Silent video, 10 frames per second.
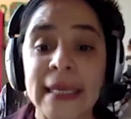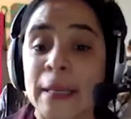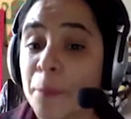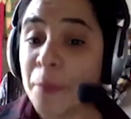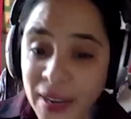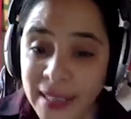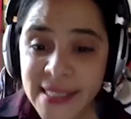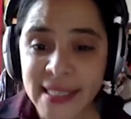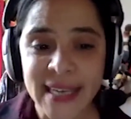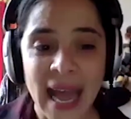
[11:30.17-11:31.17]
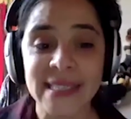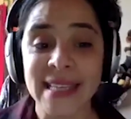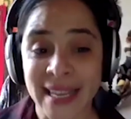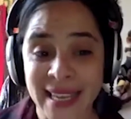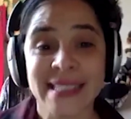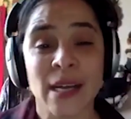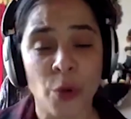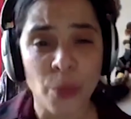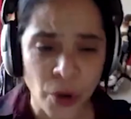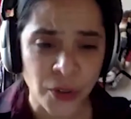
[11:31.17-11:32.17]
imperialist attacks against
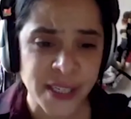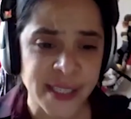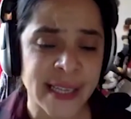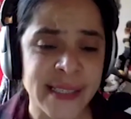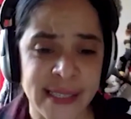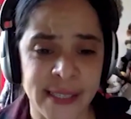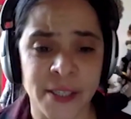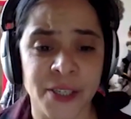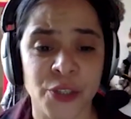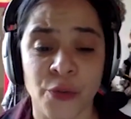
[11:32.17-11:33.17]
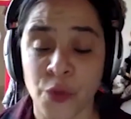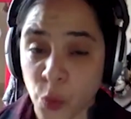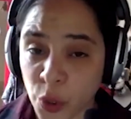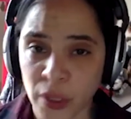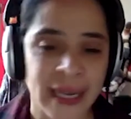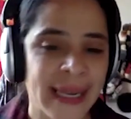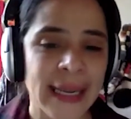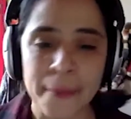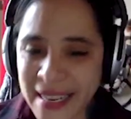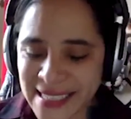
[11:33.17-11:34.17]
our brothers and sisters of the world
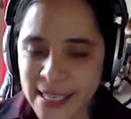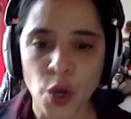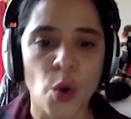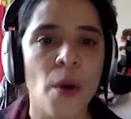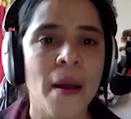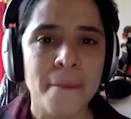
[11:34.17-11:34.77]
in Mexico,